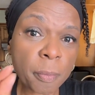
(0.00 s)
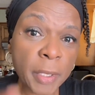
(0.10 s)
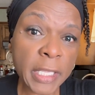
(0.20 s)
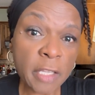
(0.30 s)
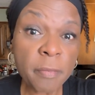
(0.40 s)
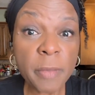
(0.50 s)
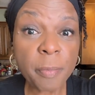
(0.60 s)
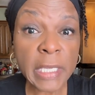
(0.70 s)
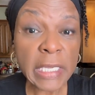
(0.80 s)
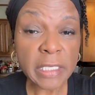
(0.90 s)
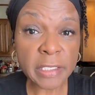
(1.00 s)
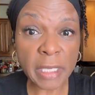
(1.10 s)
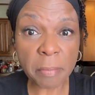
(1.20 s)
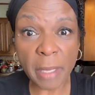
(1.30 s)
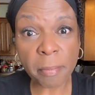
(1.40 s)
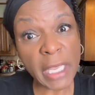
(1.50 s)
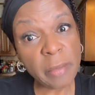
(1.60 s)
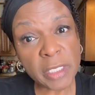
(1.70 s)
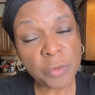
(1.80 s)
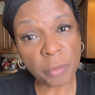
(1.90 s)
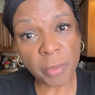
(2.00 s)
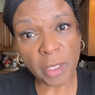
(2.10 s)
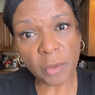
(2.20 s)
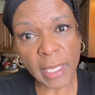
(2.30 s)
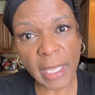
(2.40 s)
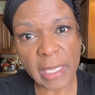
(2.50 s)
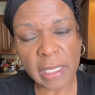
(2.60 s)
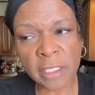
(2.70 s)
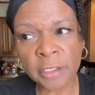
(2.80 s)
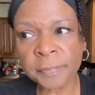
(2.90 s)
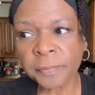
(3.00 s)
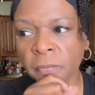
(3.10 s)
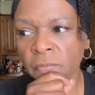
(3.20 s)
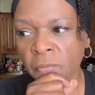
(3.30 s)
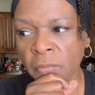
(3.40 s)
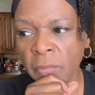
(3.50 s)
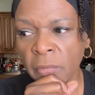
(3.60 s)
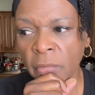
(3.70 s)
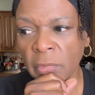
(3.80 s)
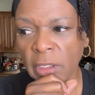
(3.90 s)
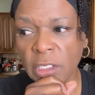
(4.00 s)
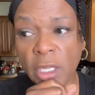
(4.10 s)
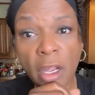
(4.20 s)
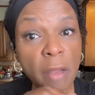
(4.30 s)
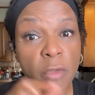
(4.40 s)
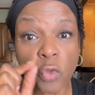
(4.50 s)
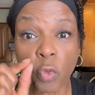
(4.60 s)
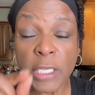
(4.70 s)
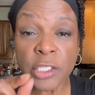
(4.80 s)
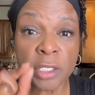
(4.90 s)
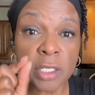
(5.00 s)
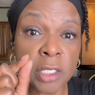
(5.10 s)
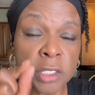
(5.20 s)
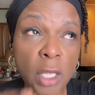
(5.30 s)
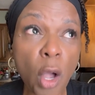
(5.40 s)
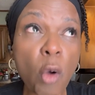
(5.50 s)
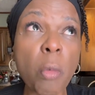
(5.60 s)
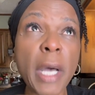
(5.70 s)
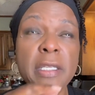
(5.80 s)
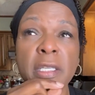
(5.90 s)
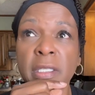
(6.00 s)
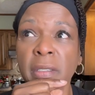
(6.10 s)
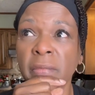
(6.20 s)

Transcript: But give me peace that my babies will be okay. Because y'all, I was rushing so much.